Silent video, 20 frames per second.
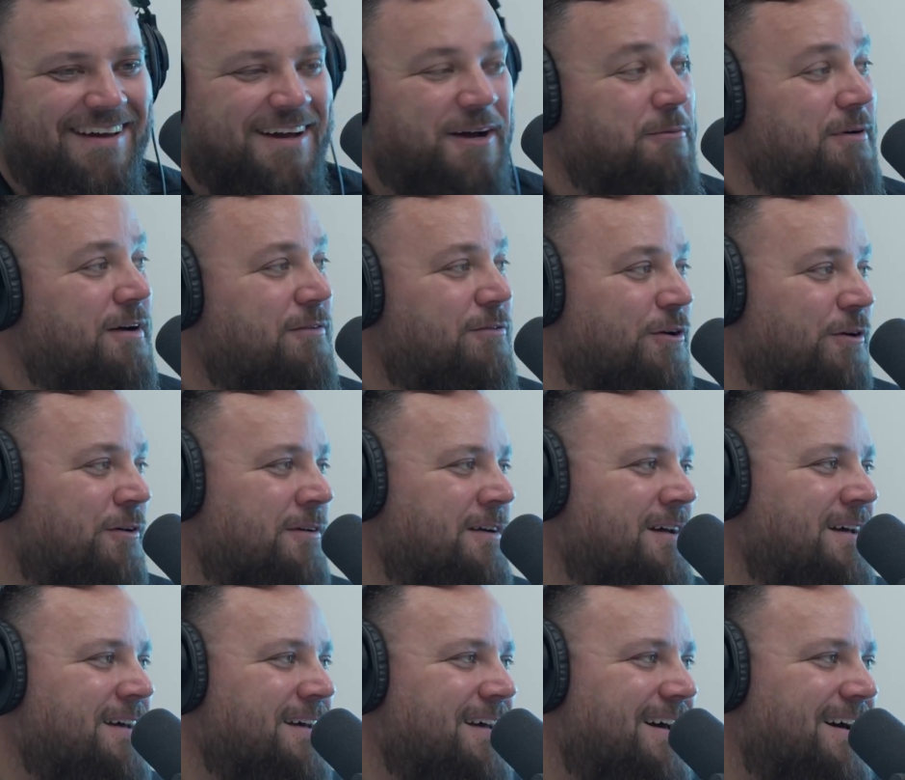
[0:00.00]
However,
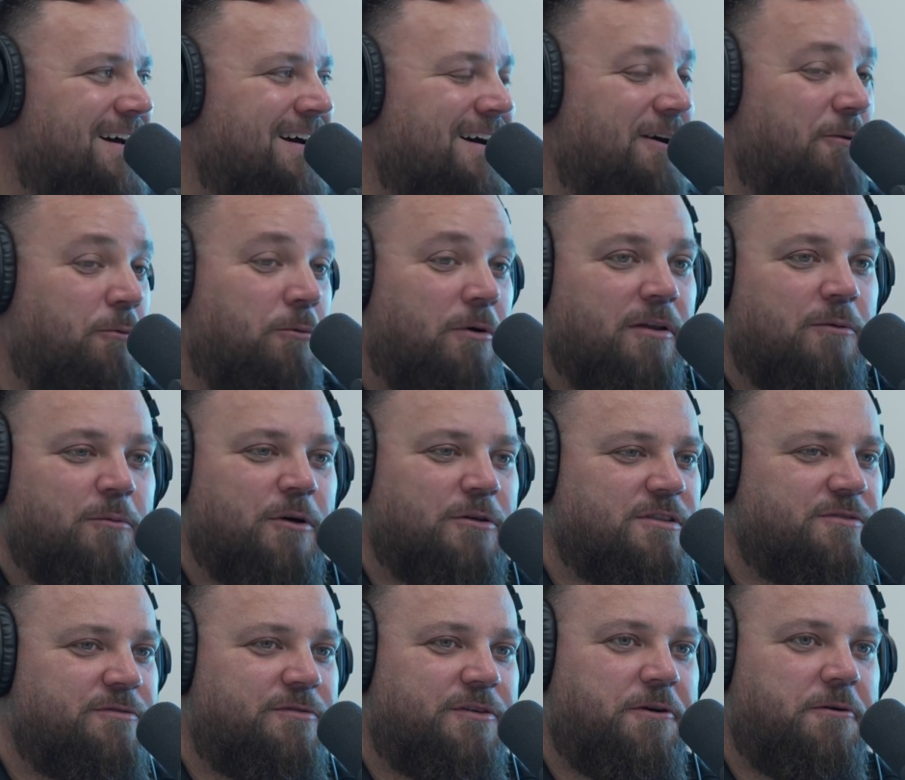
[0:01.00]
one of the most
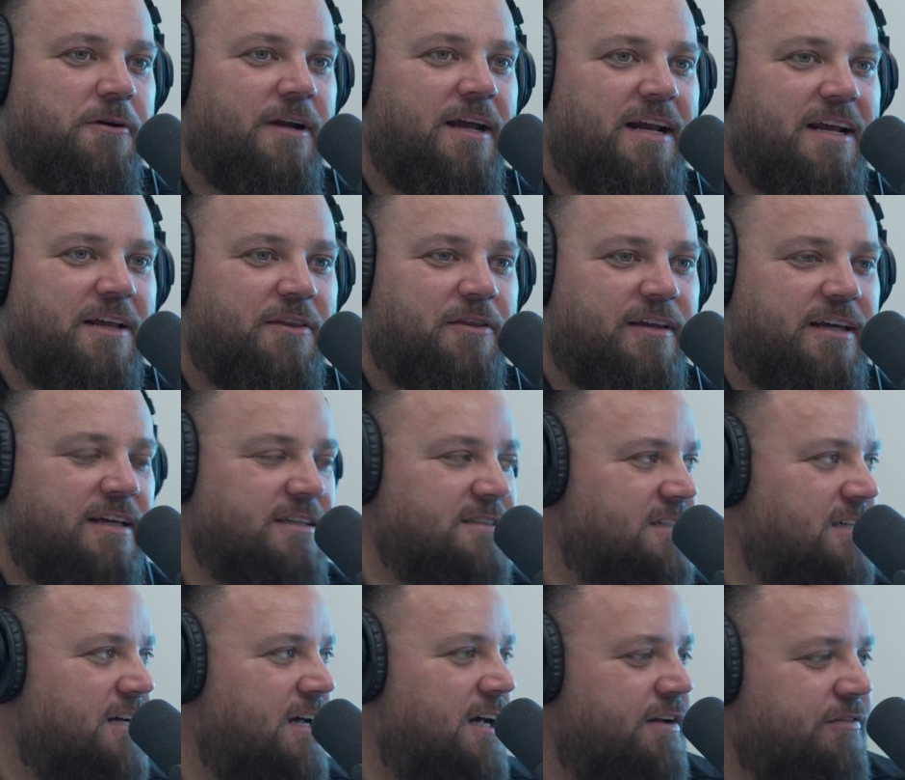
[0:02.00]
infuriating things, and
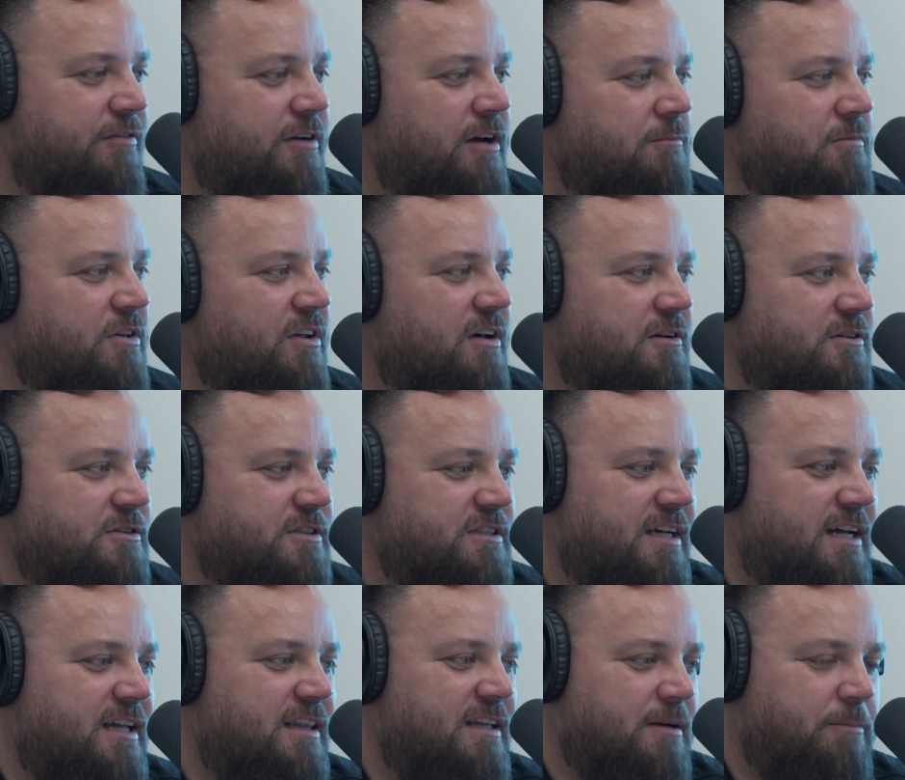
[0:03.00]
I've come to
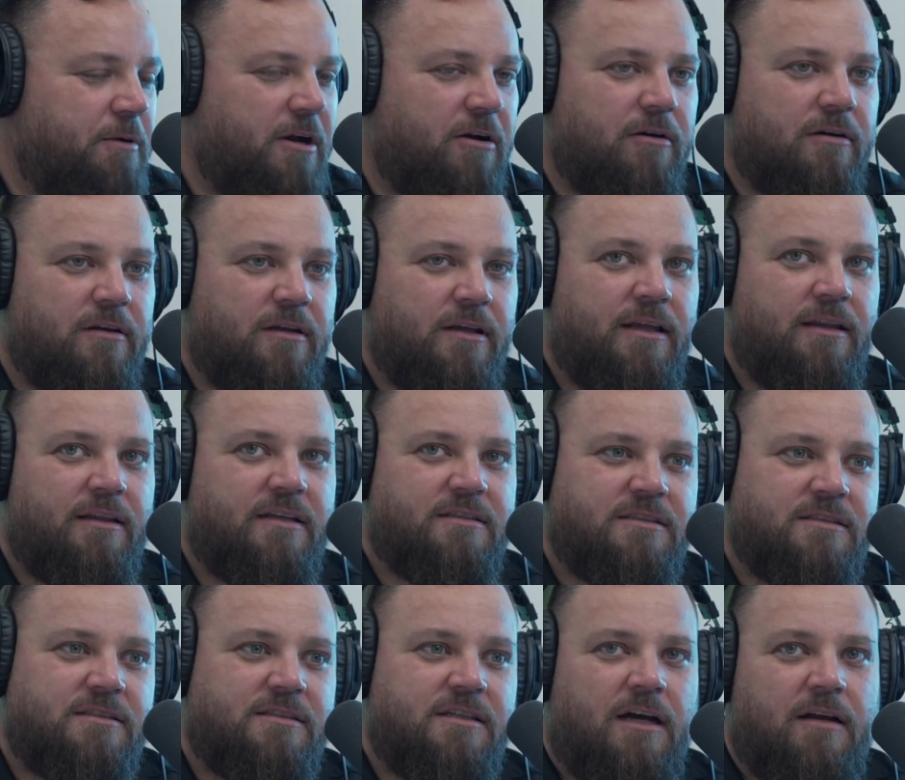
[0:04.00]
understand that apparently this
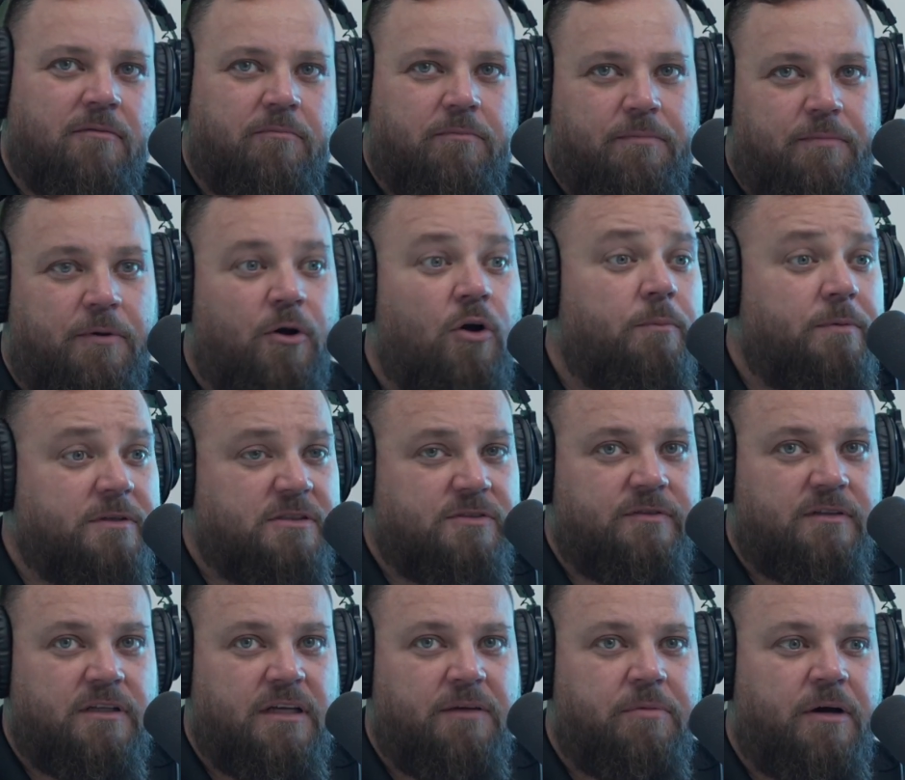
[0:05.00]
is done
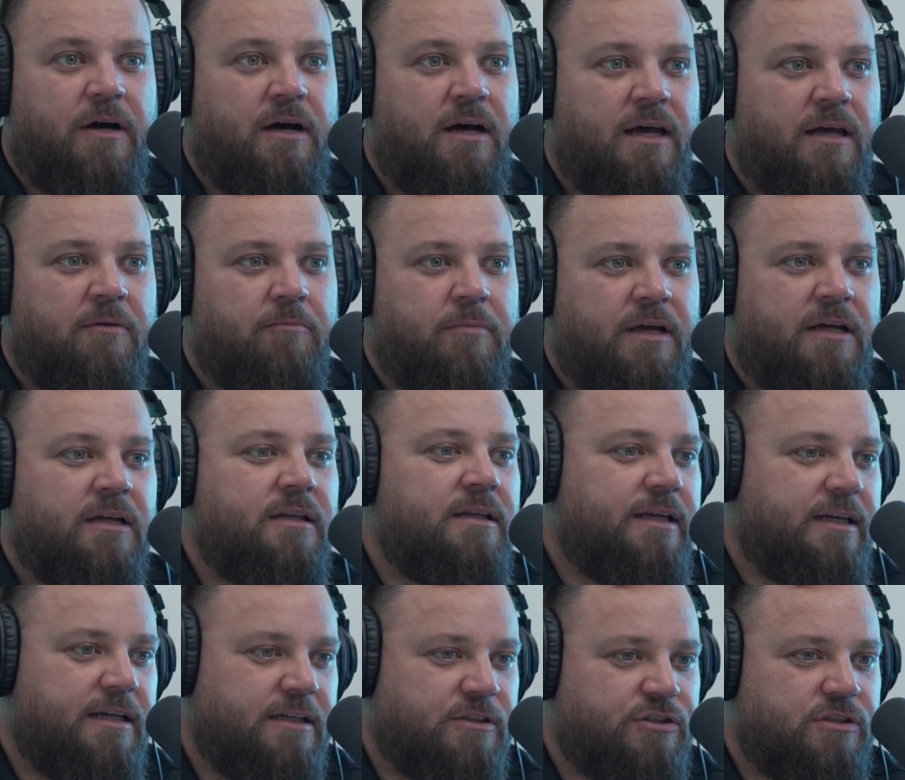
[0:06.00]
purposefully by
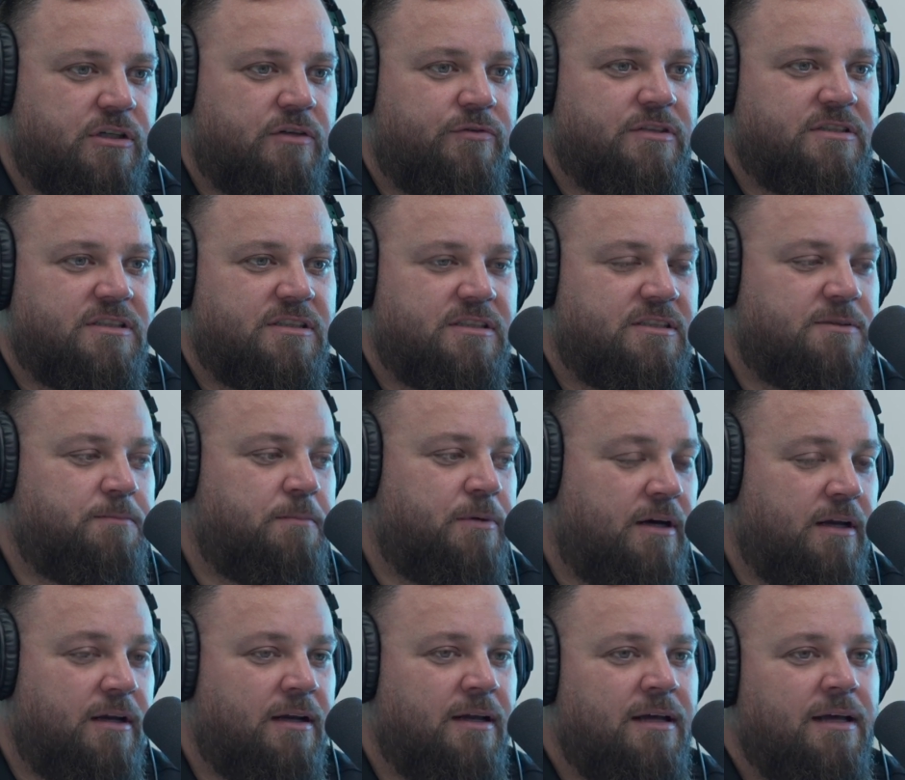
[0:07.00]
cleaning services,
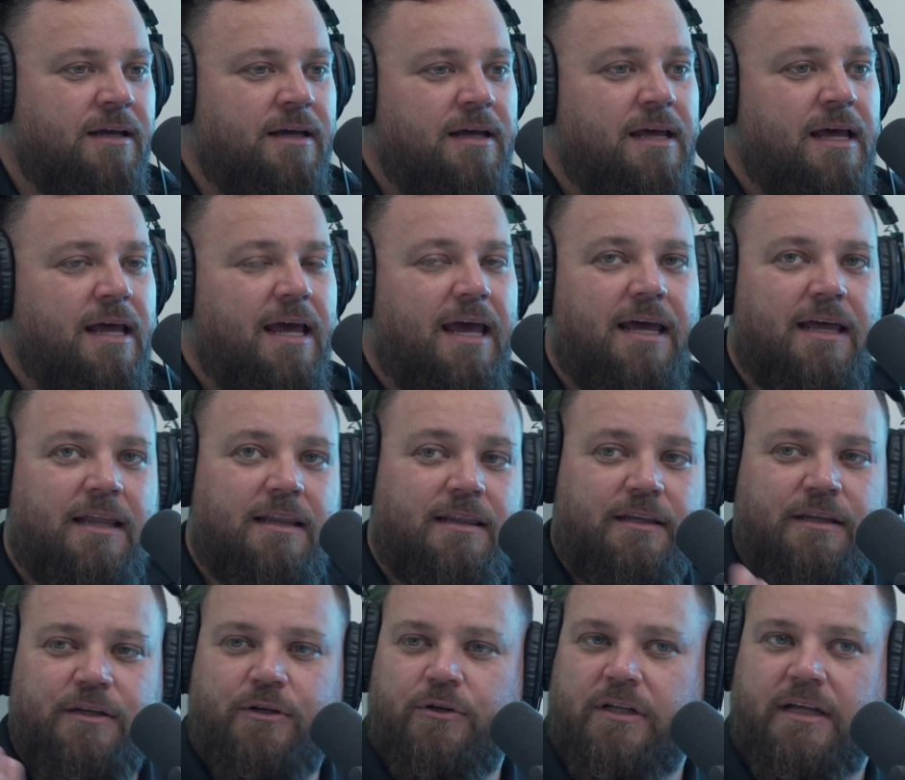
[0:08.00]
but
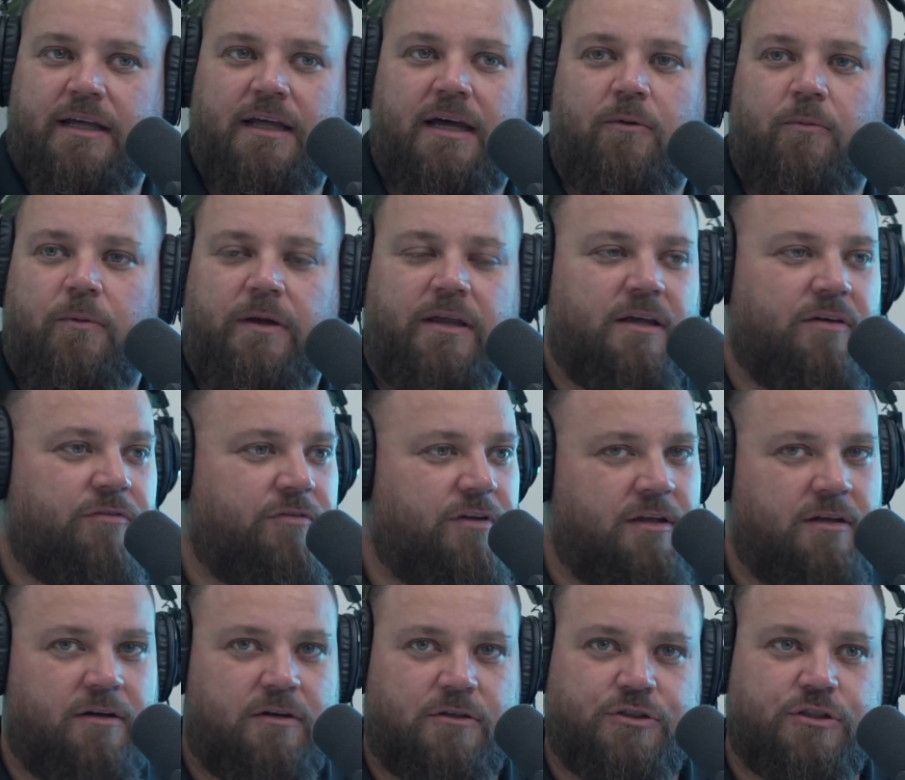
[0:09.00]
literally we have
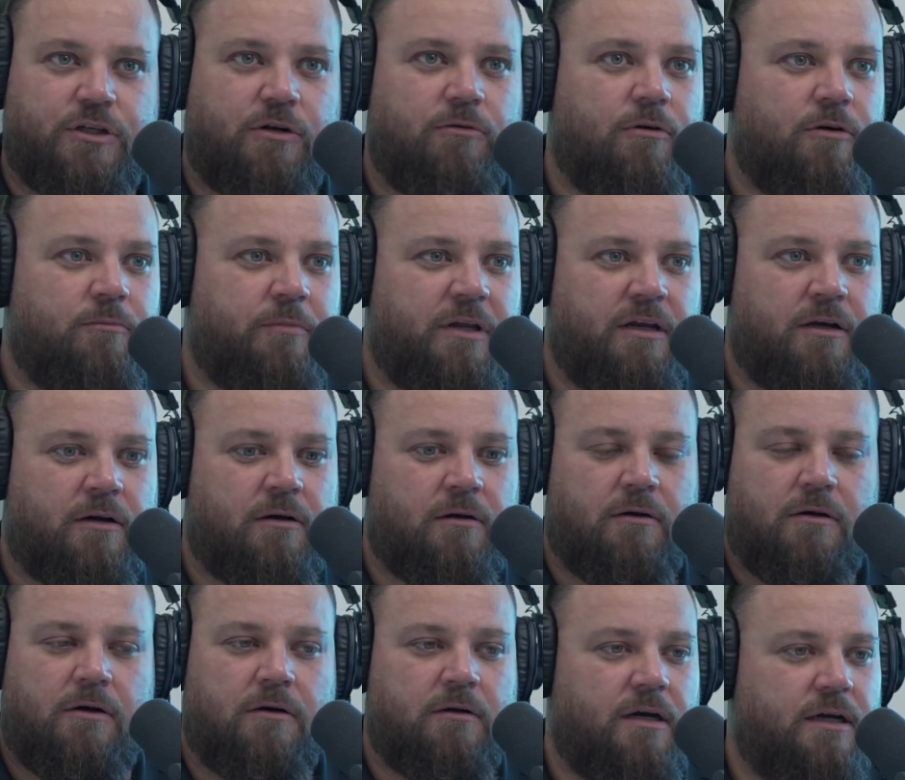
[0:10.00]
in our showroom here
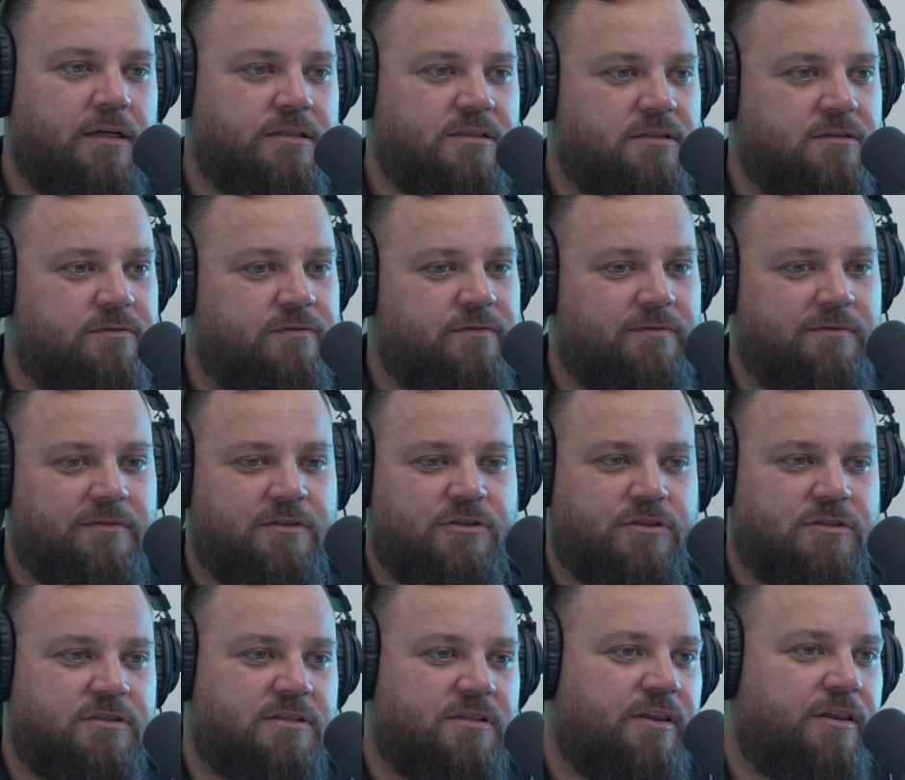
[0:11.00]
all kinds of just